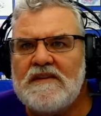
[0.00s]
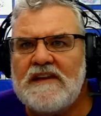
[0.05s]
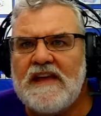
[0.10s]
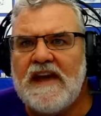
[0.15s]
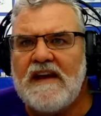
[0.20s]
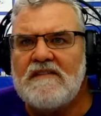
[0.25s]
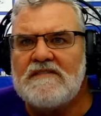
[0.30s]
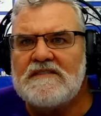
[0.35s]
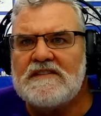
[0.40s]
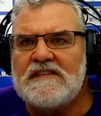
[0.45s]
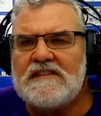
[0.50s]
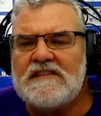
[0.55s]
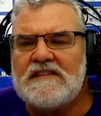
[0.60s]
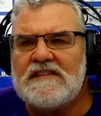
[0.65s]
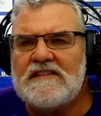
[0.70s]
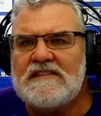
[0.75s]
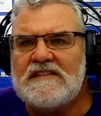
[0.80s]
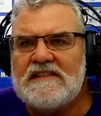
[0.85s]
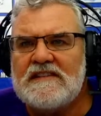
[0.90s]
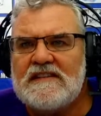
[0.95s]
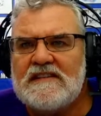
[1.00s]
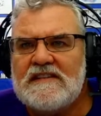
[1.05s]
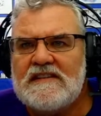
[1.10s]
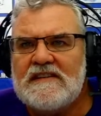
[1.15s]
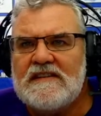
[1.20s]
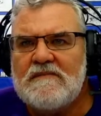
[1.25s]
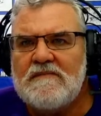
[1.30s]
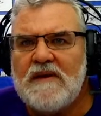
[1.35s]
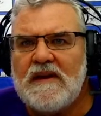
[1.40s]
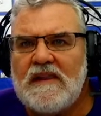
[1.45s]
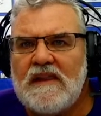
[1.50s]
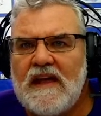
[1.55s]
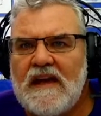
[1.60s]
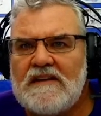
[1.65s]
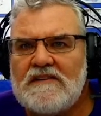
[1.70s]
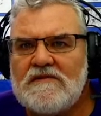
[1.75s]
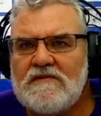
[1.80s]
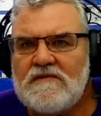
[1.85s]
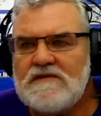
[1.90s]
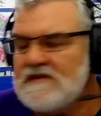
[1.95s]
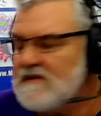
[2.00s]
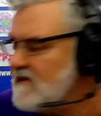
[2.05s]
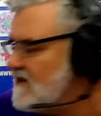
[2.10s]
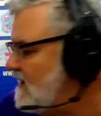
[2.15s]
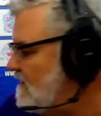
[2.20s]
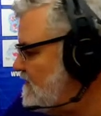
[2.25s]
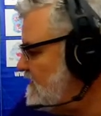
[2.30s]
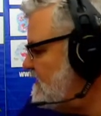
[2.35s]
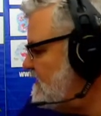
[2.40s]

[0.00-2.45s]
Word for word: down. See this? My light source is coming